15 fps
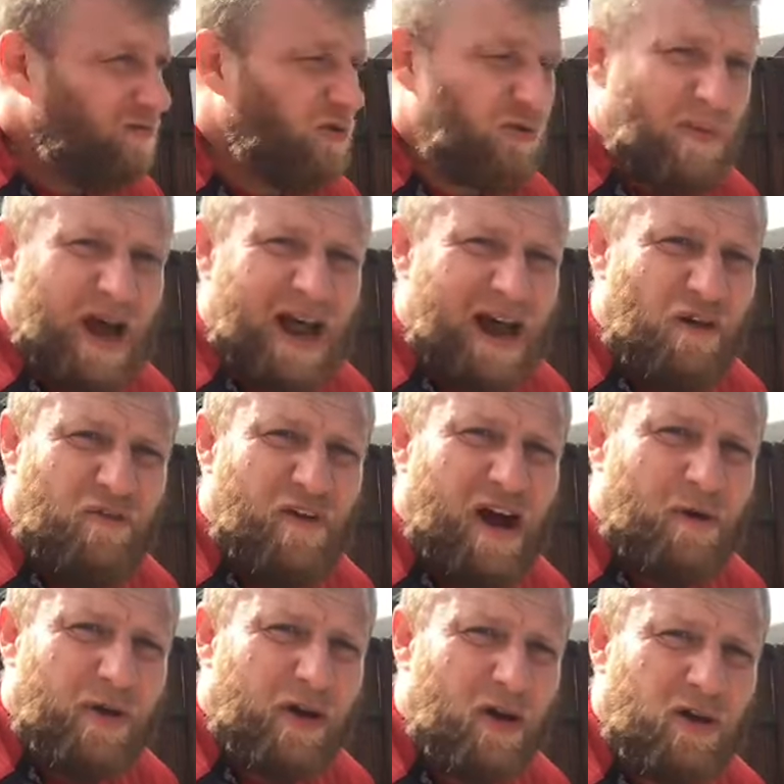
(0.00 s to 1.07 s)
doesn't matter how
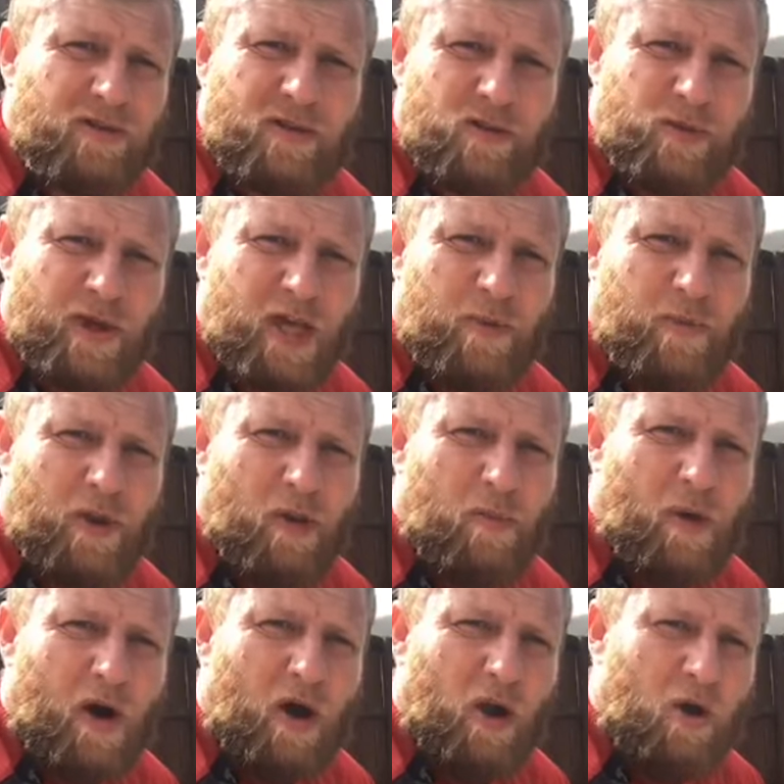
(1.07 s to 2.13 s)
far we go, as long as we're keeping the
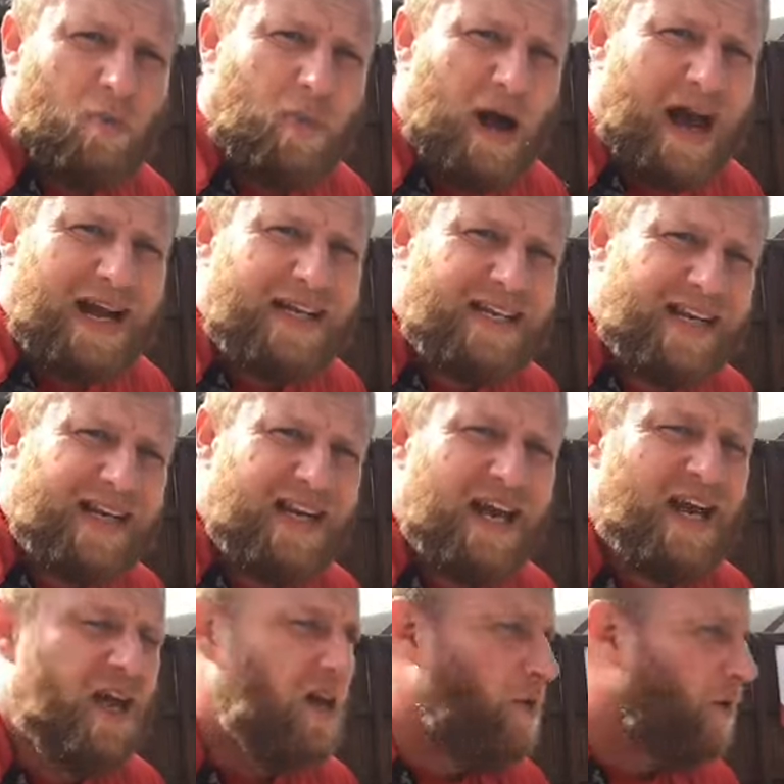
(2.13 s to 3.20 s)
ball up. But
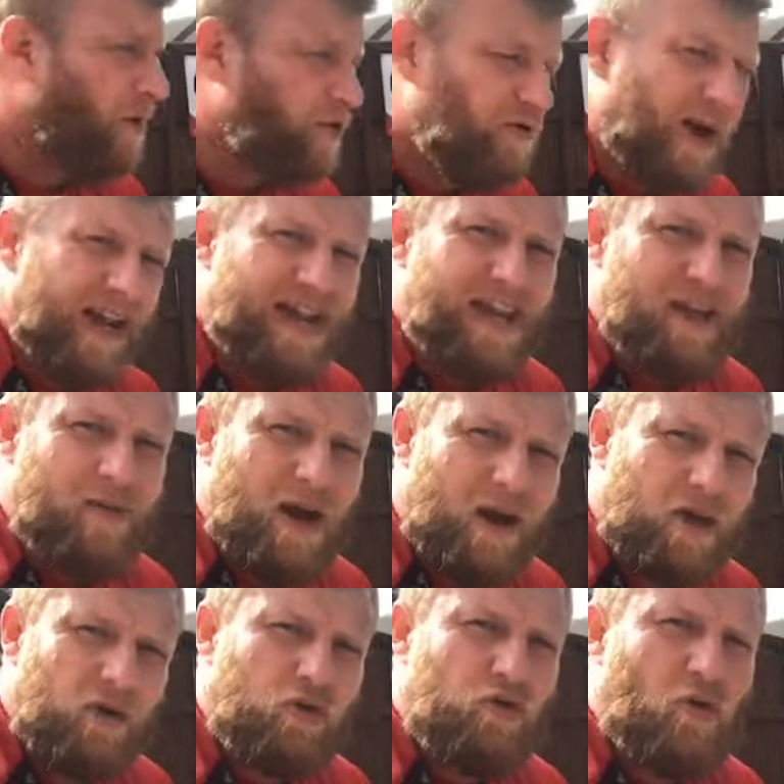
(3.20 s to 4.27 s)
ideally, we're going to try and keep
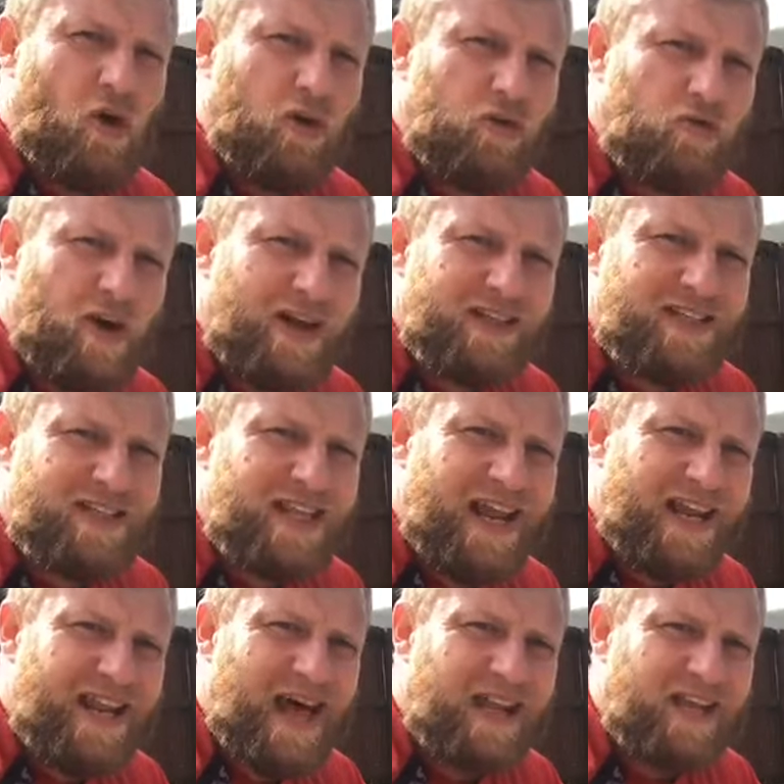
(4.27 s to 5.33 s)
that control and try and
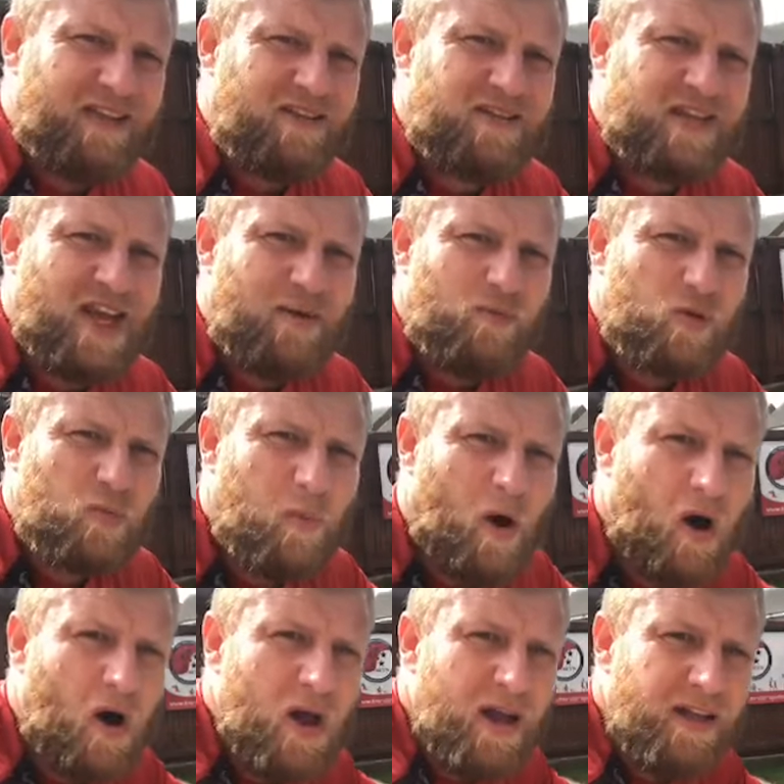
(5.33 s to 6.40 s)
stay in that little same
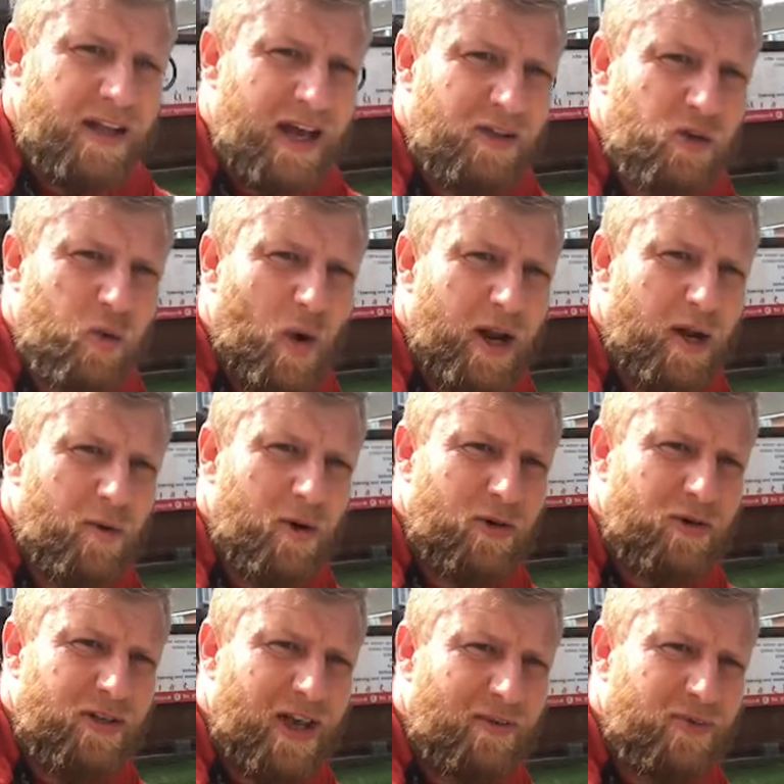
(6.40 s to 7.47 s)
spot. Dad,
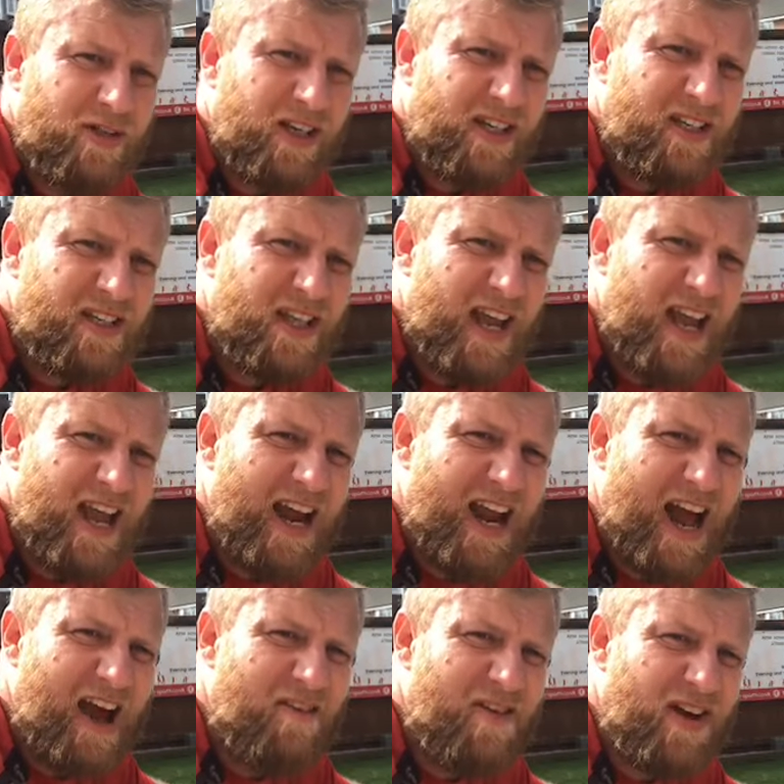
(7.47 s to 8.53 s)
21. Sam,
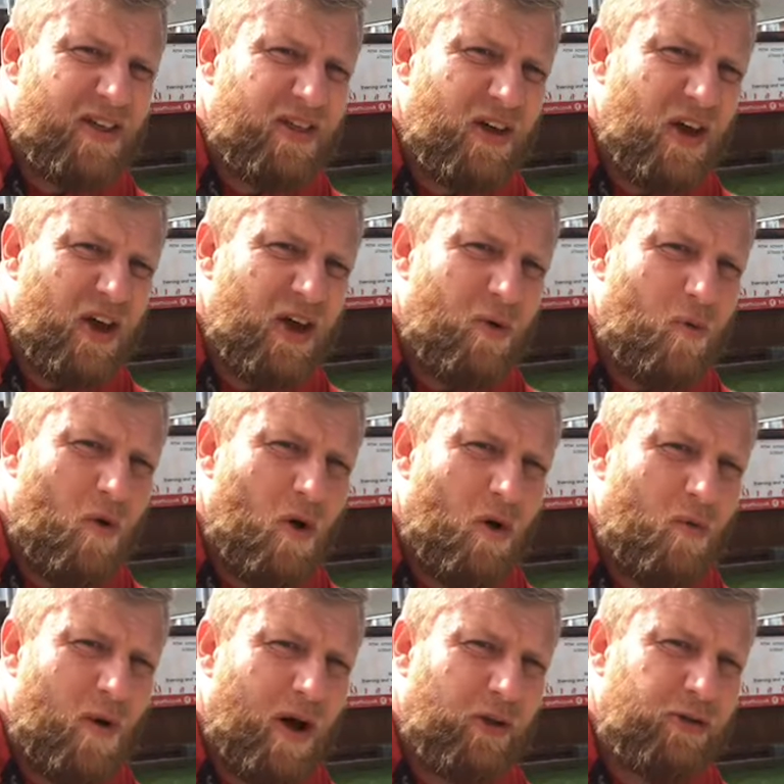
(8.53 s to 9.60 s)
16. Harry,
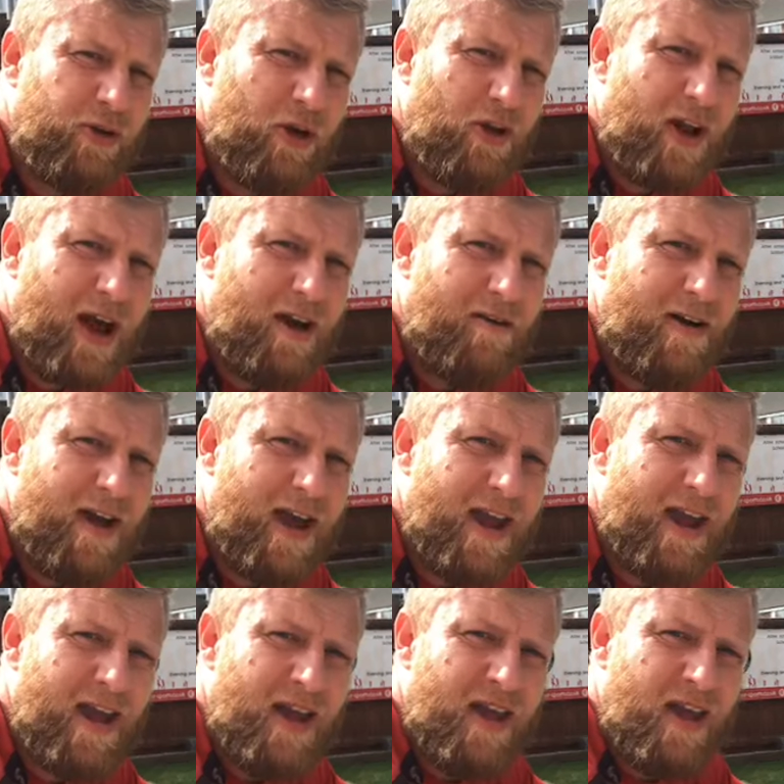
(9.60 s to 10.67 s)
31. Well done,
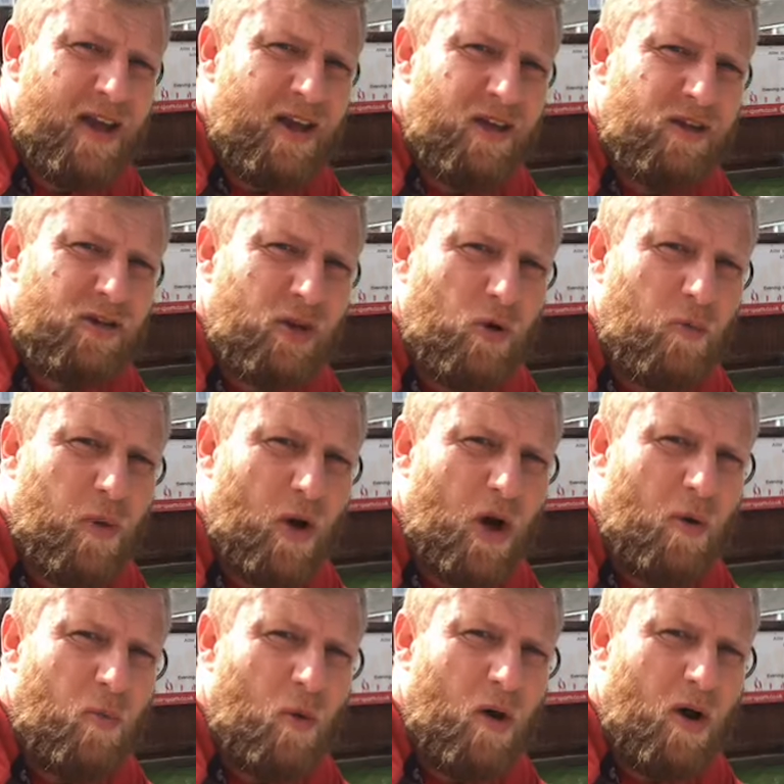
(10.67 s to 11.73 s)
Harry.
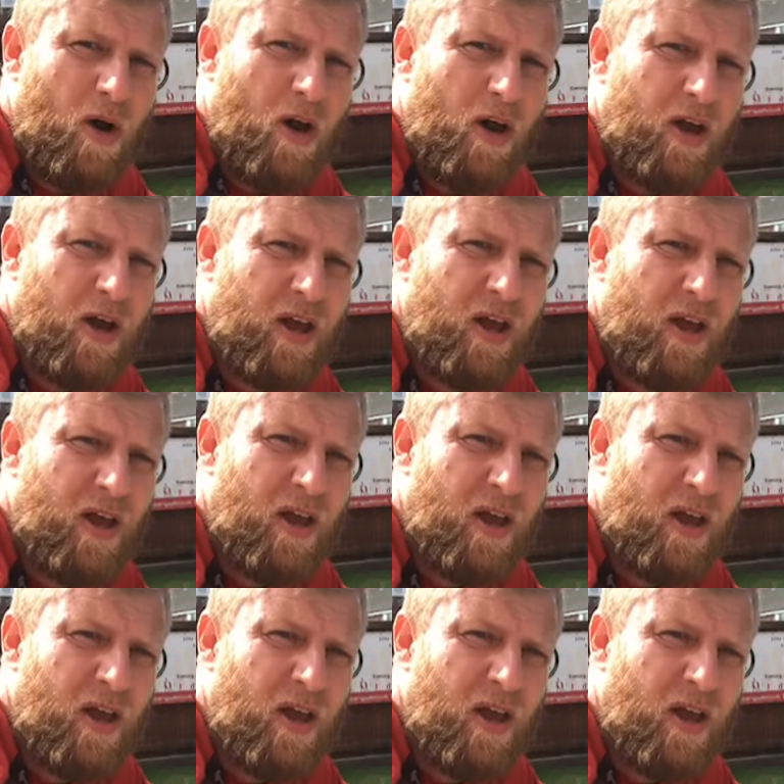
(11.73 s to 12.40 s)
Superb work.